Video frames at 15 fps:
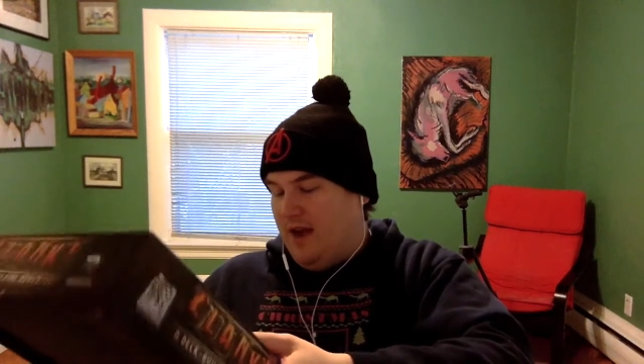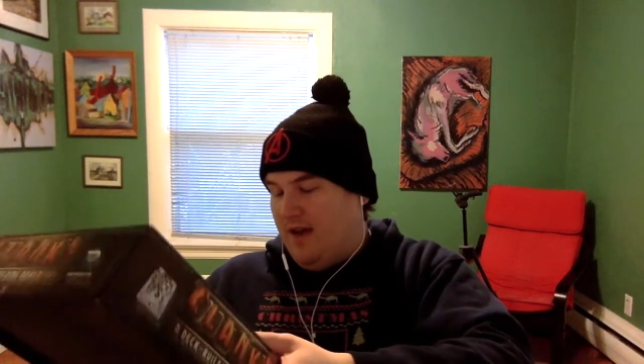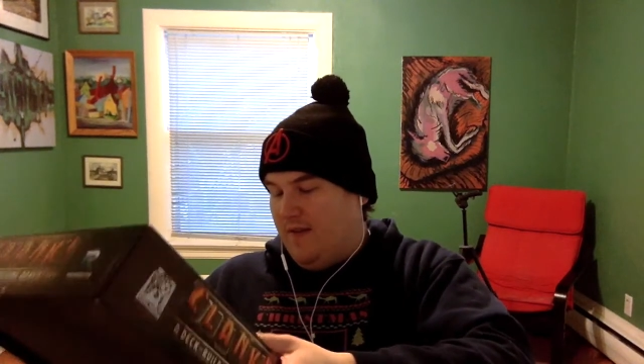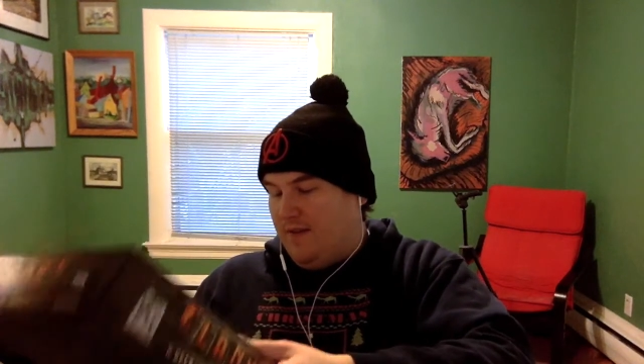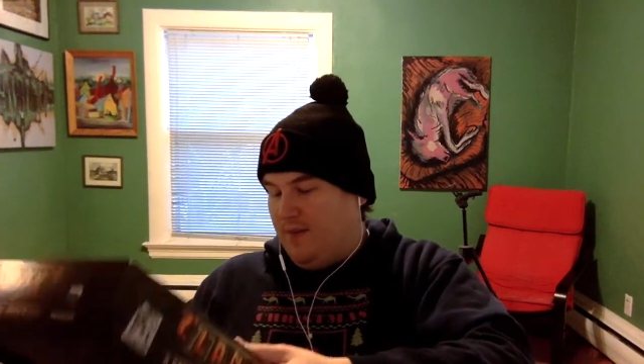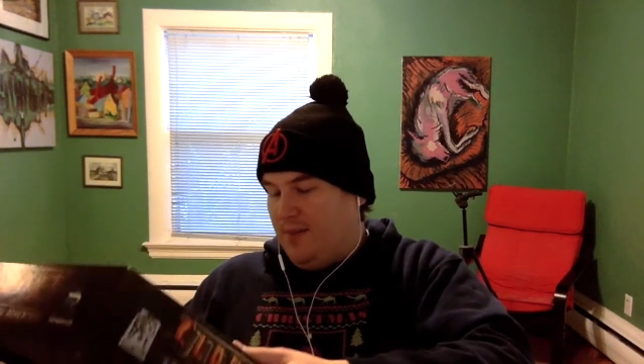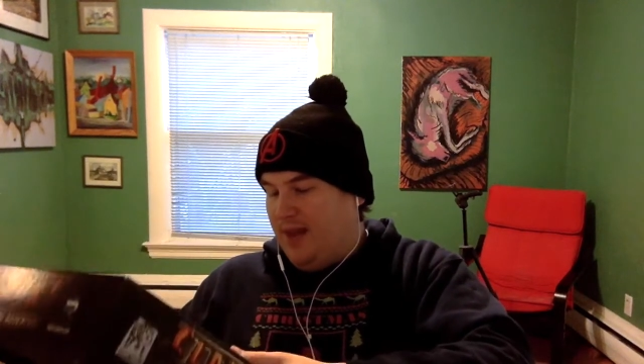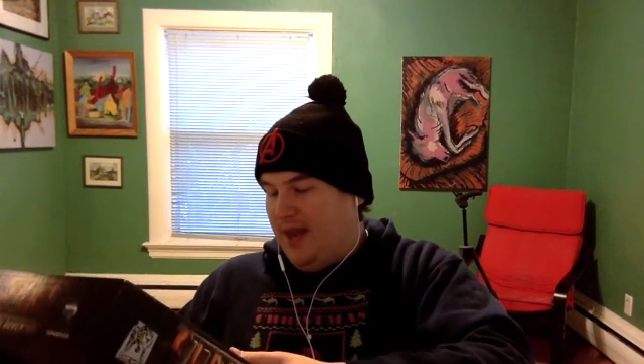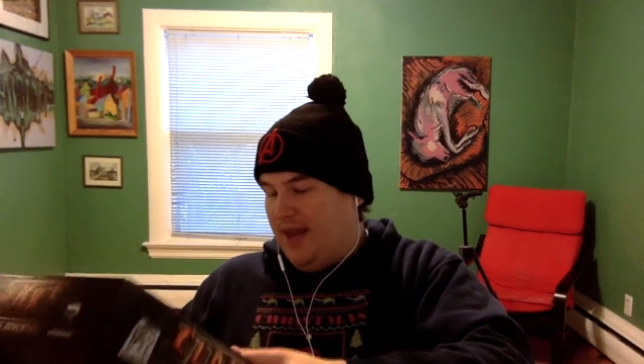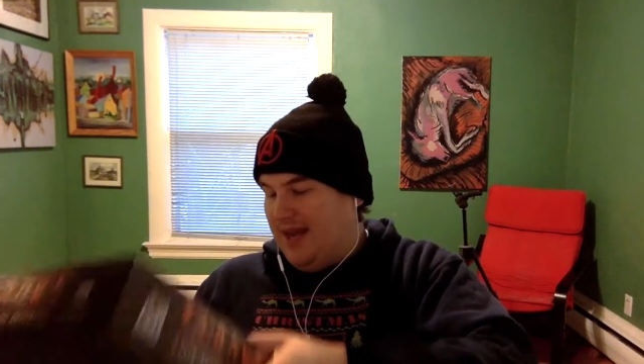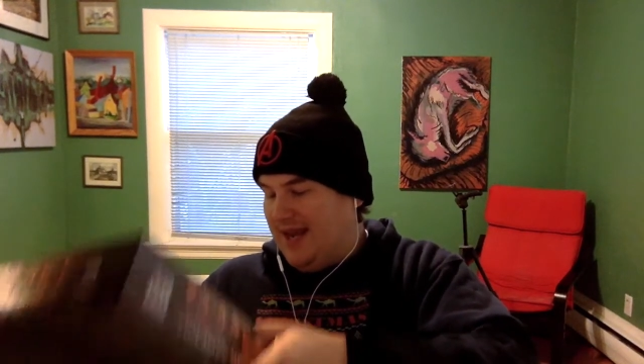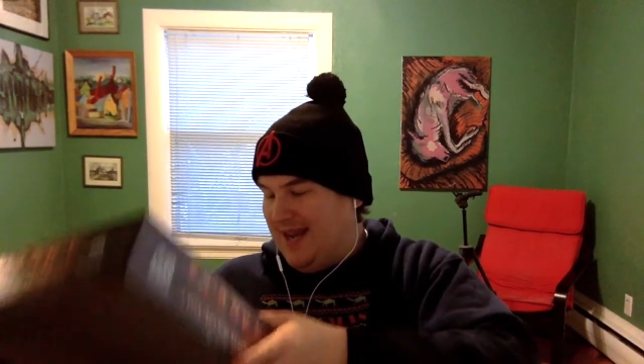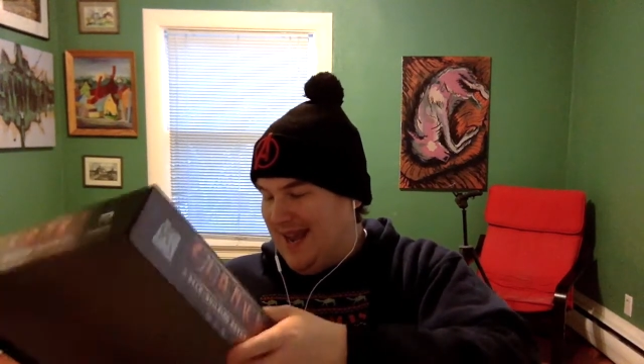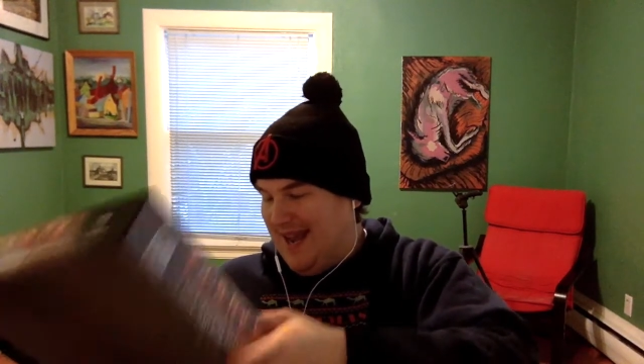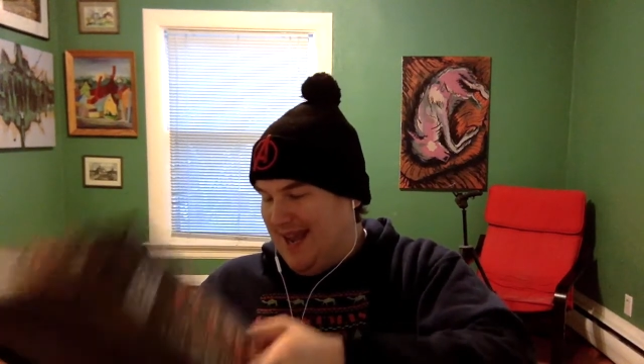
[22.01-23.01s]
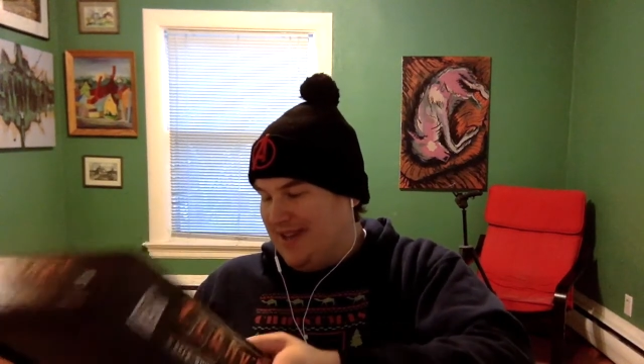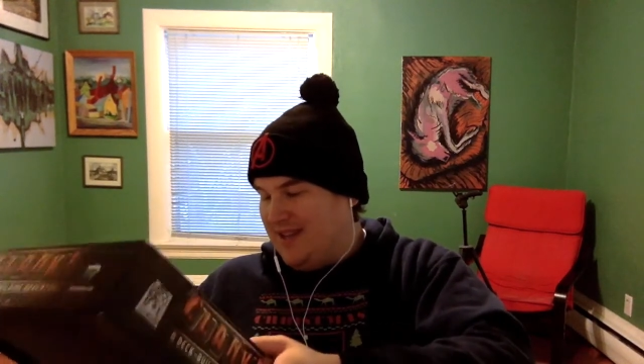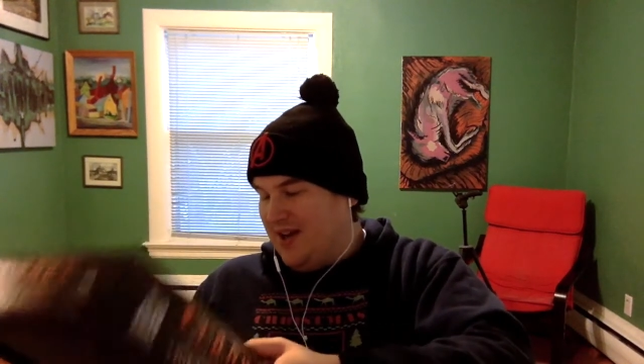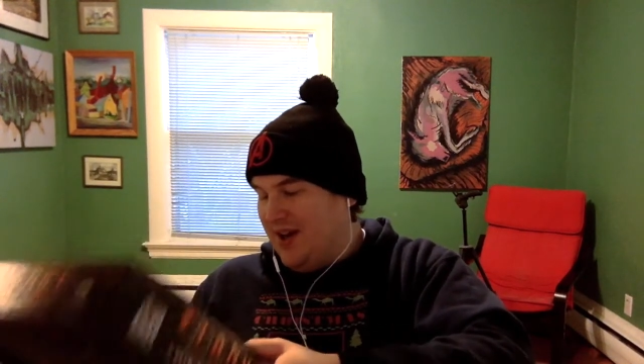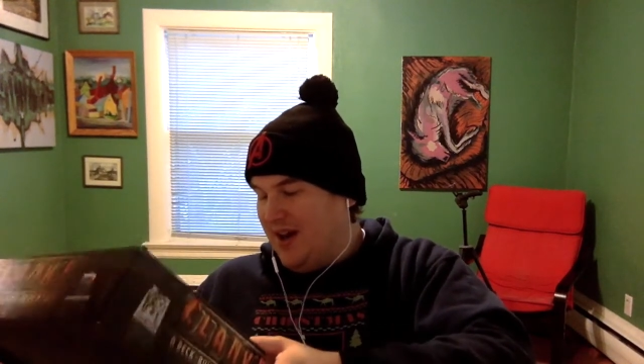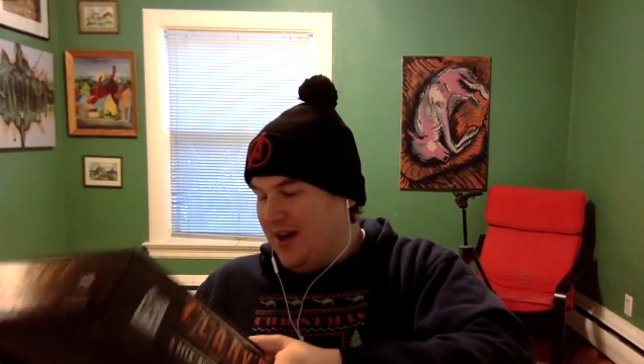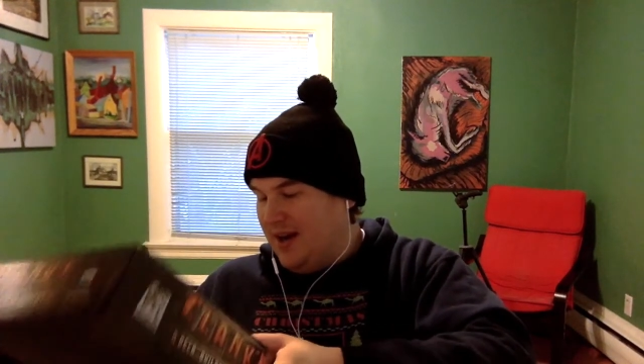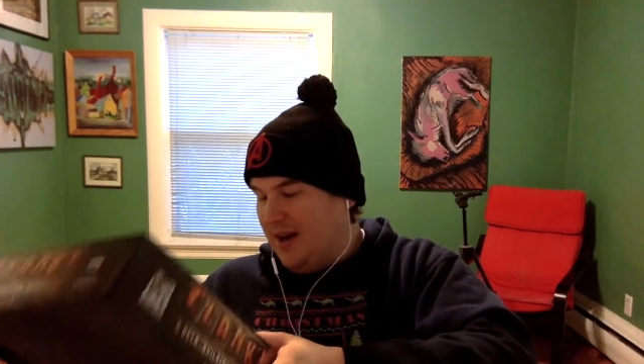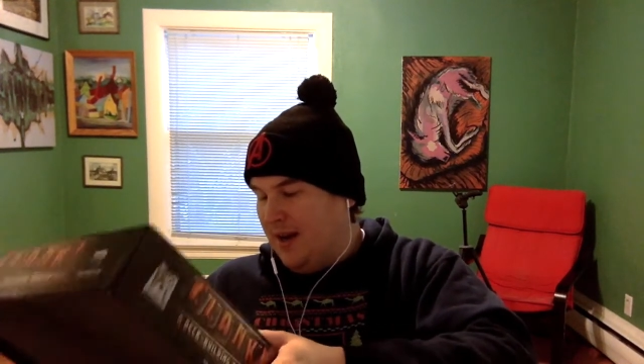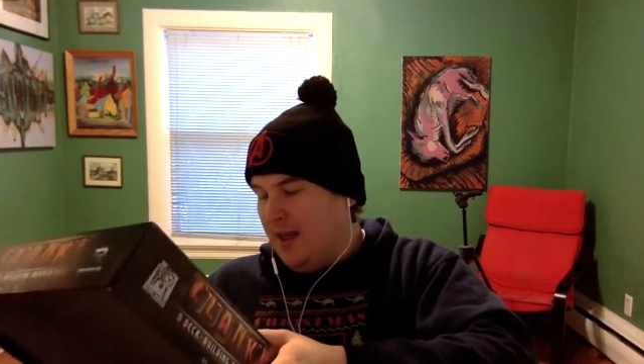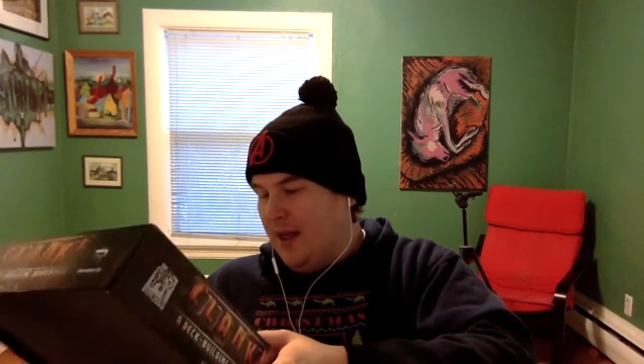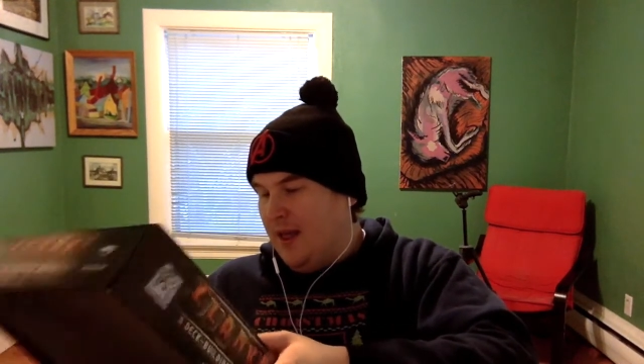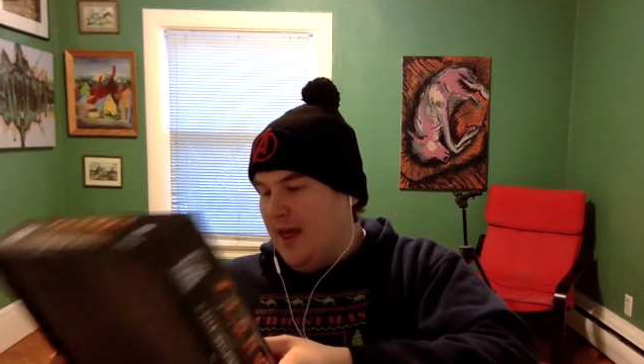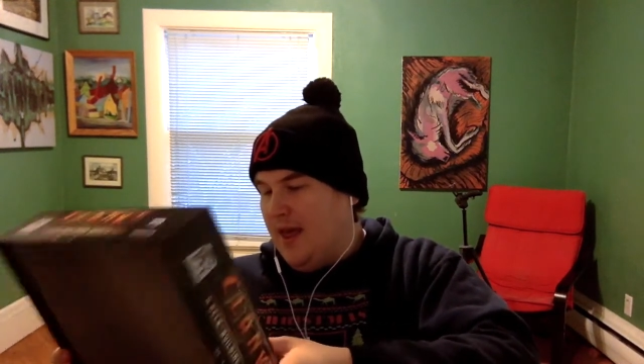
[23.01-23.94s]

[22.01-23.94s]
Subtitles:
I've played it a ton.